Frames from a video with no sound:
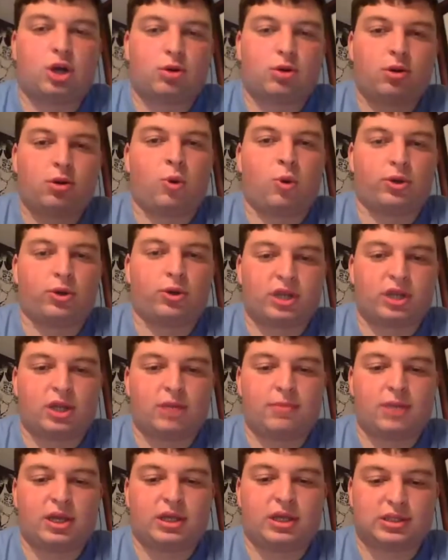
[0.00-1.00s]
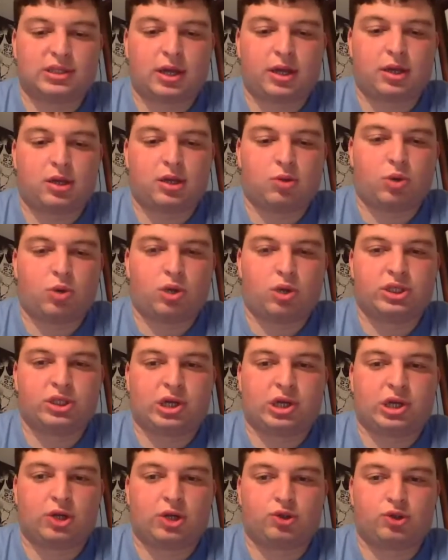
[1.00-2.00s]
a report that he may sign a 1-year
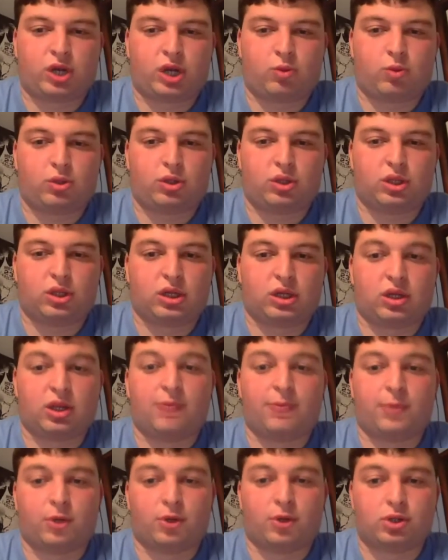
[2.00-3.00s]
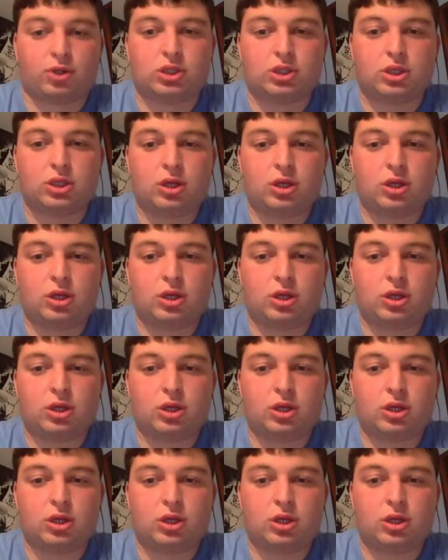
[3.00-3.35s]
contract with the Clippers.